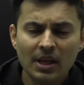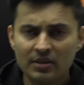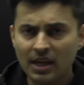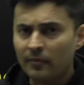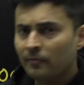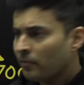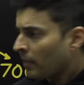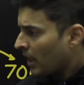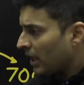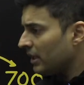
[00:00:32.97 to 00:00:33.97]
See,
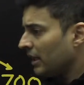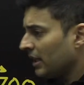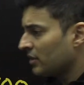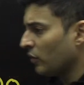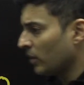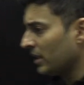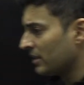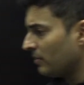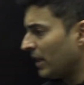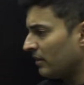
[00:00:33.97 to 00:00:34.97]
in the next four
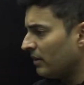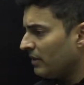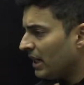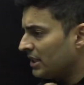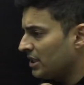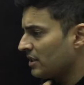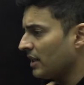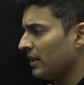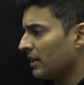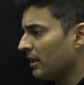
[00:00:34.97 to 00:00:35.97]
days by the way we had just
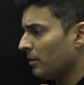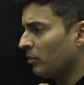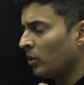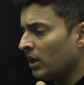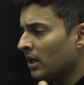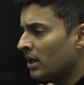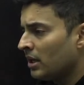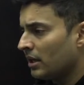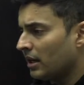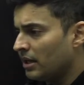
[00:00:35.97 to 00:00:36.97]
conducted a poll
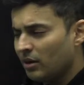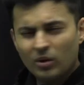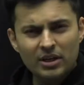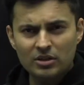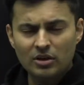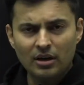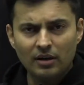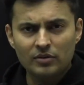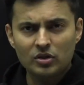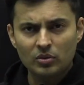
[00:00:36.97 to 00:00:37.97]
regarding what is your
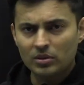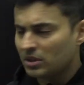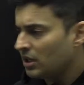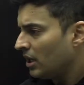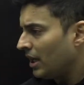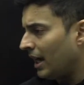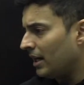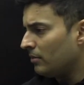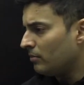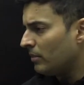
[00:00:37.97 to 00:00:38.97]
rough scores
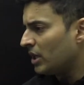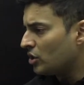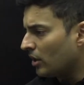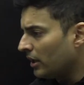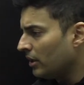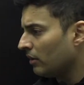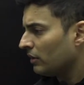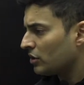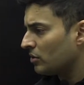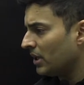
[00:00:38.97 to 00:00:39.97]
and majority of
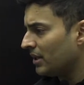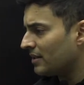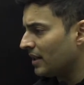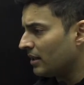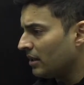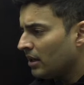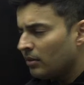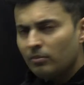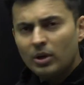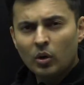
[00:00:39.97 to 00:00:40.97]
the students said
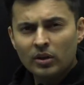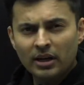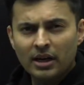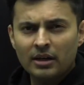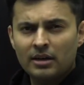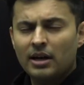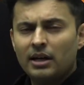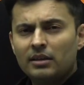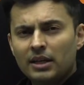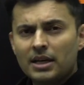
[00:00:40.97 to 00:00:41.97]
below
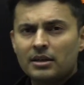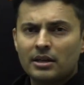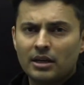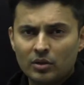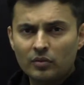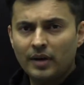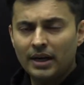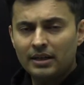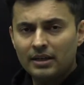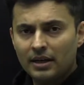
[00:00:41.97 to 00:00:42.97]
300 300 to
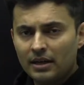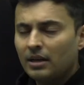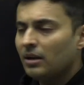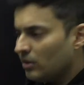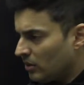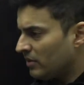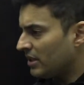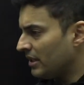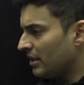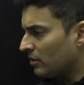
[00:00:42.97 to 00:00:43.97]
500
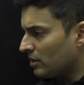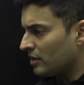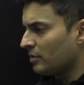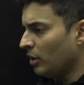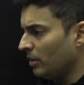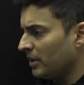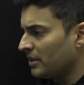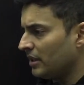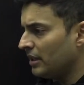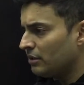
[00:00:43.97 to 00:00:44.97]
obviously there was a small
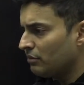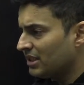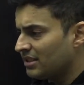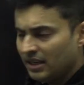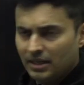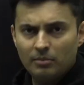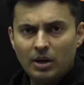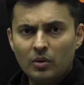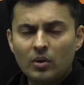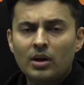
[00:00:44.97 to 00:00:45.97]
percentage which said
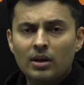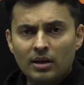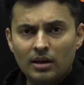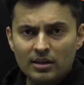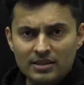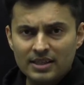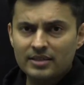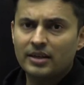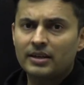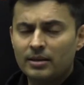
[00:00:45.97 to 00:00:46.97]
above uh,
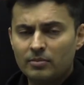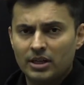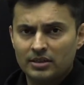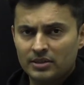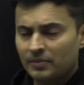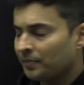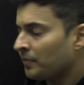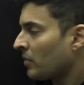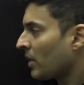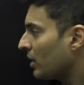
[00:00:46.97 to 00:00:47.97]
600 plus
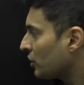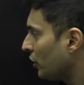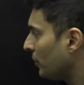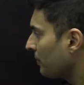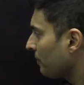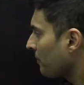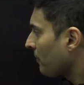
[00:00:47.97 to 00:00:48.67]
so